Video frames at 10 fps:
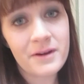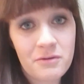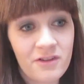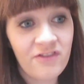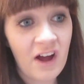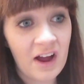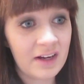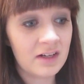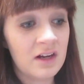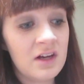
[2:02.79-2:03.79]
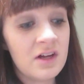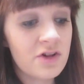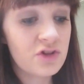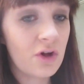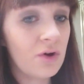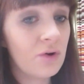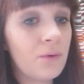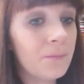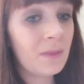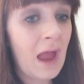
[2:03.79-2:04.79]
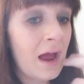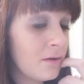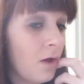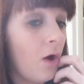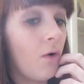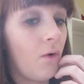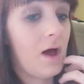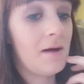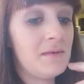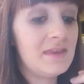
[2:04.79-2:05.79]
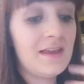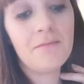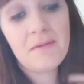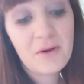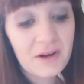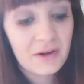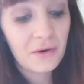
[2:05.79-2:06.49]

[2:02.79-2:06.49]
and he was fine. So, I don't know. I mean, that would be pretty